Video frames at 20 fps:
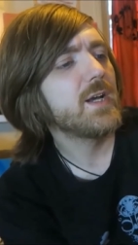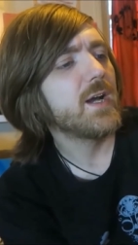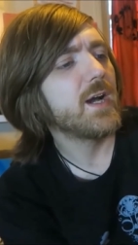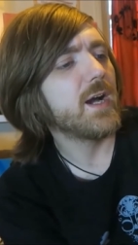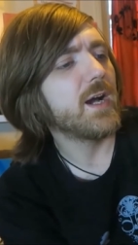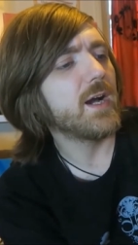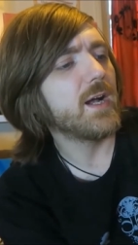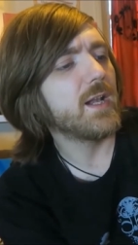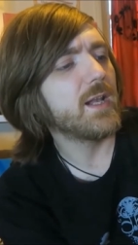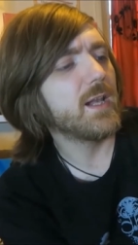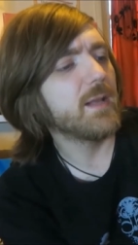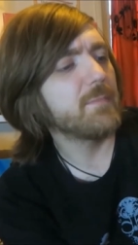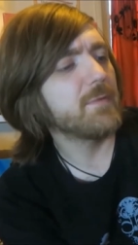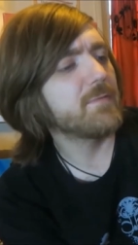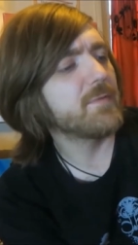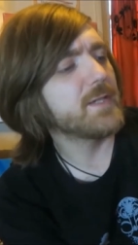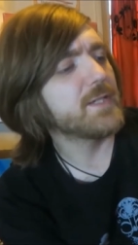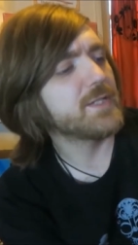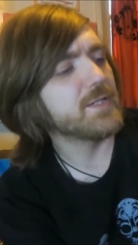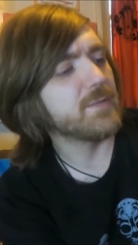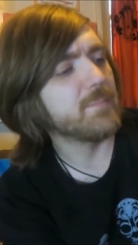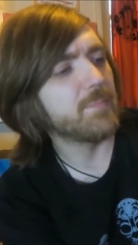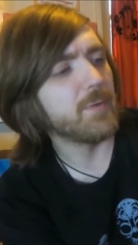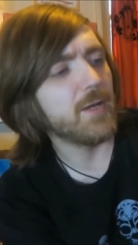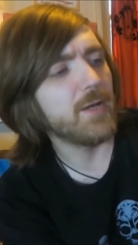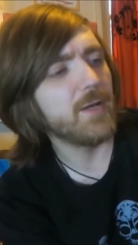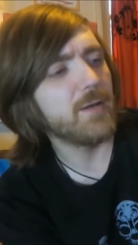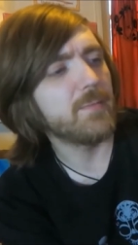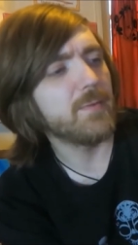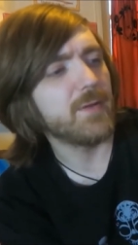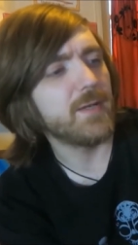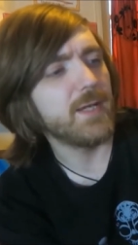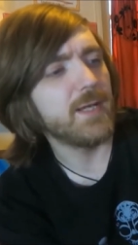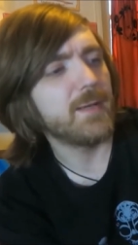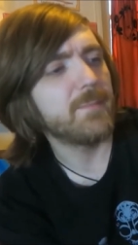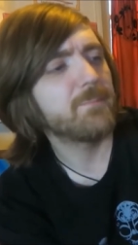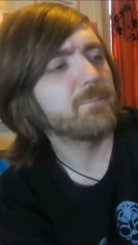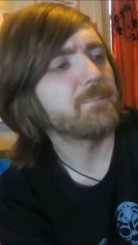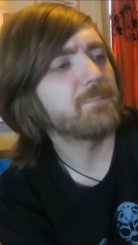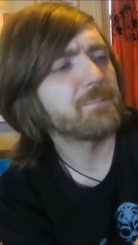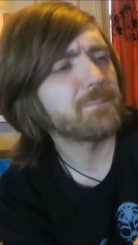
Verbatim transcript: Let me read you the blurb on here.